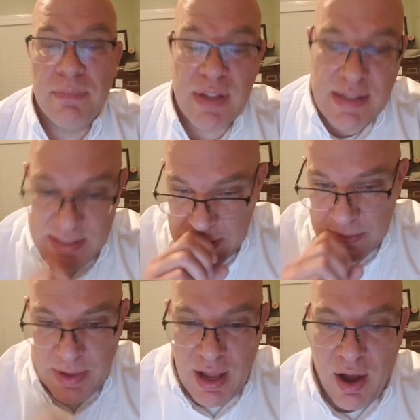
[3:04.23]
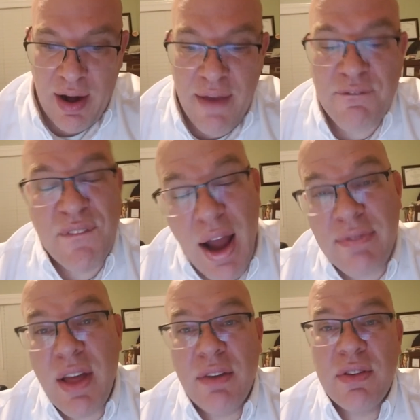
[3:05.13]
on a
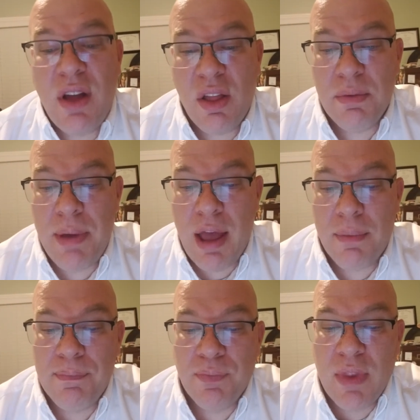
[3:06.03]
$5,000 bail